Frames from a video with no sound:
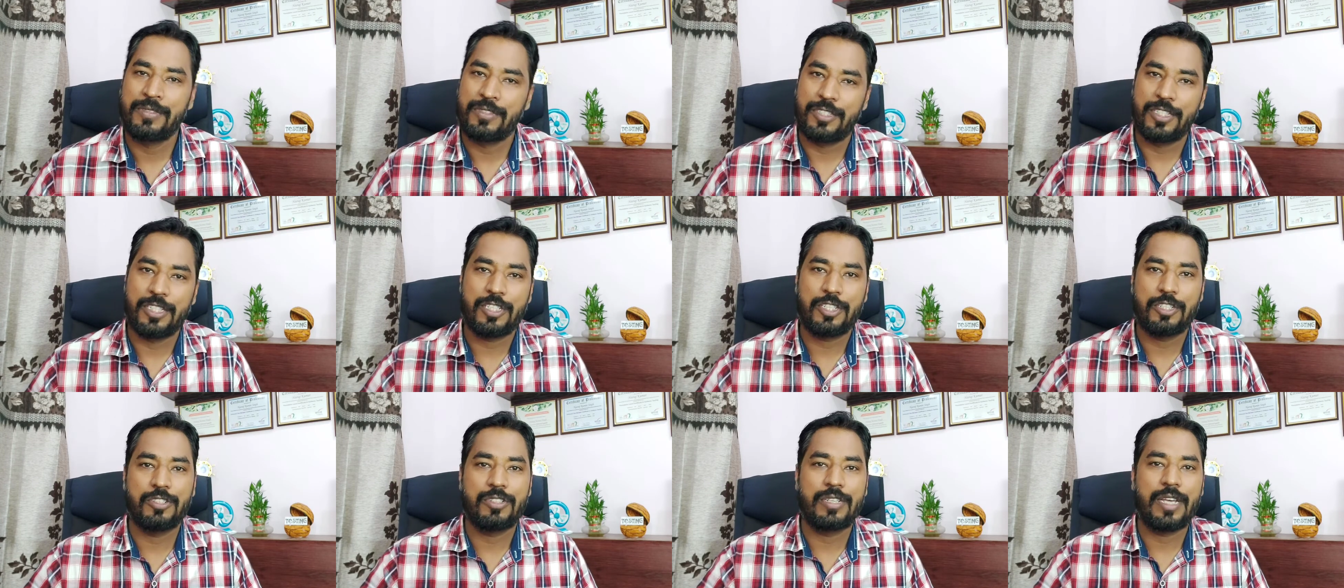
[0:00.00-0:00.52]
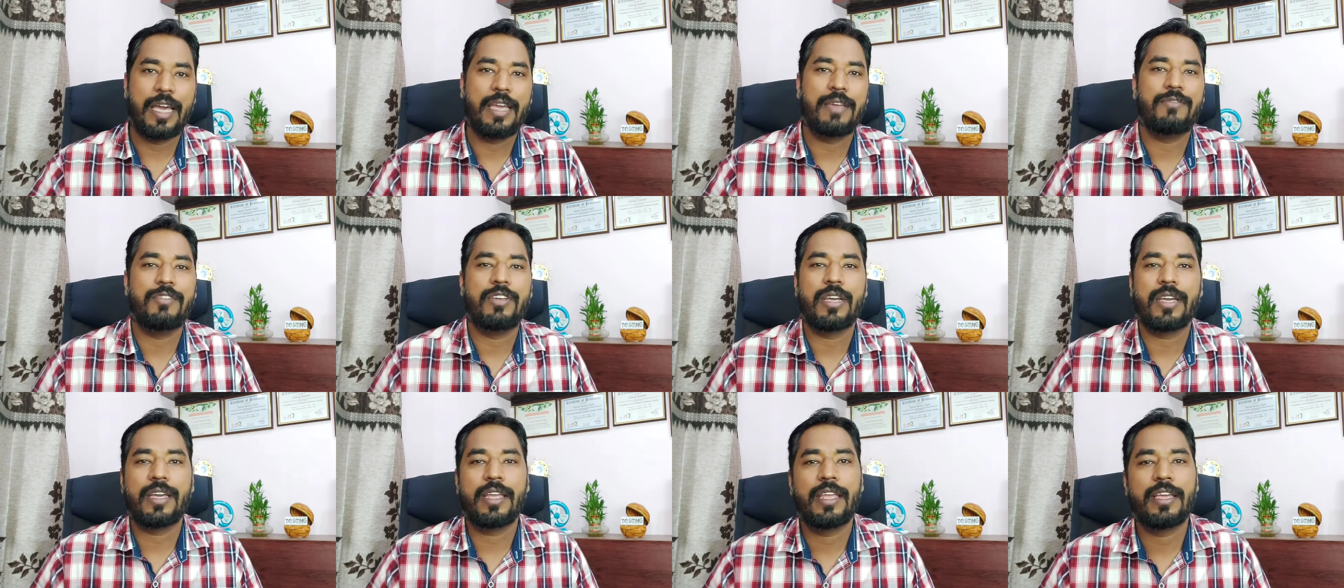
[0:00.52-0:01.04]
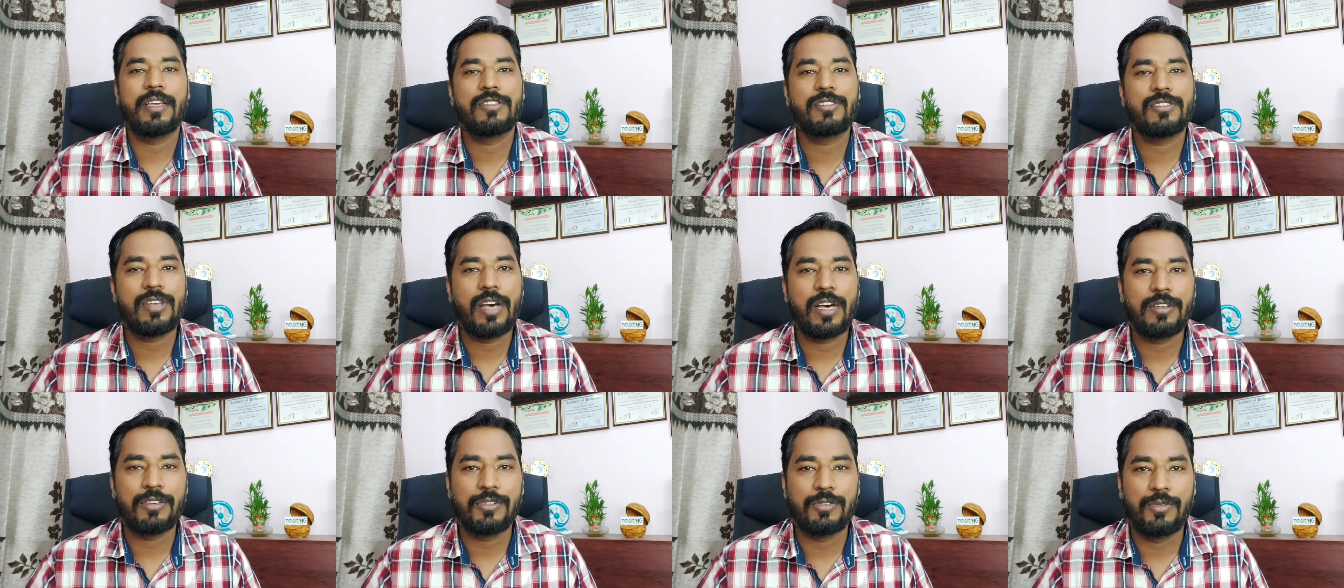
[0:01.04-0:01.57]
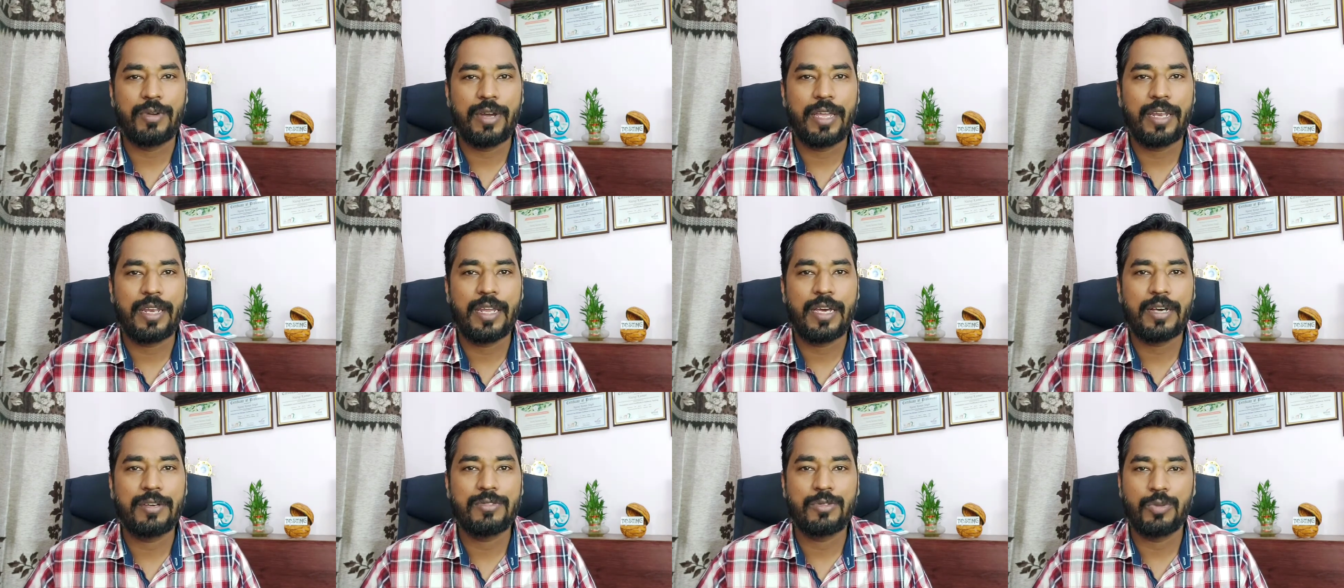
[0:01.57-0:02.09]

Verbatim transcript: Just to say, we are getting started right now,